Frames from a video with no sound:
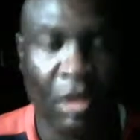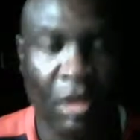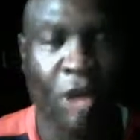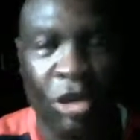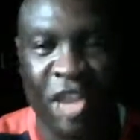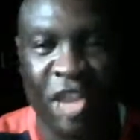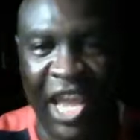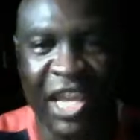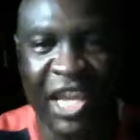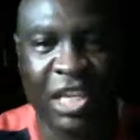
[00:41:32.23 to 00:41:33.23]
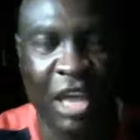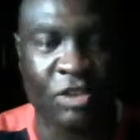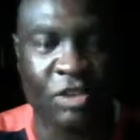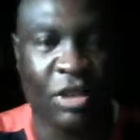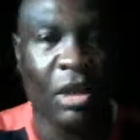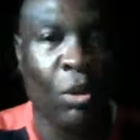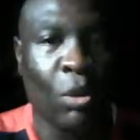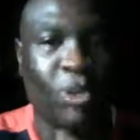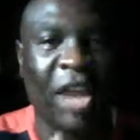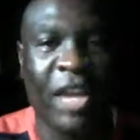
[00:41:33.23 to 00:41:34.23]
Go to any country
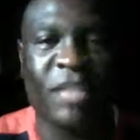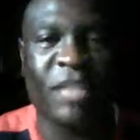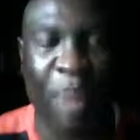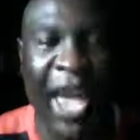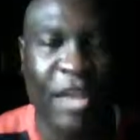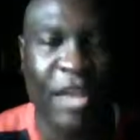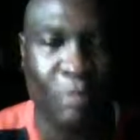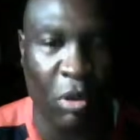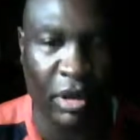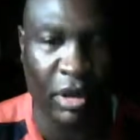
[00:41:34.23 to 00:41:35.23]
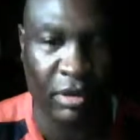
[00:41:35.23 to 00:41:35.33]
without his passport.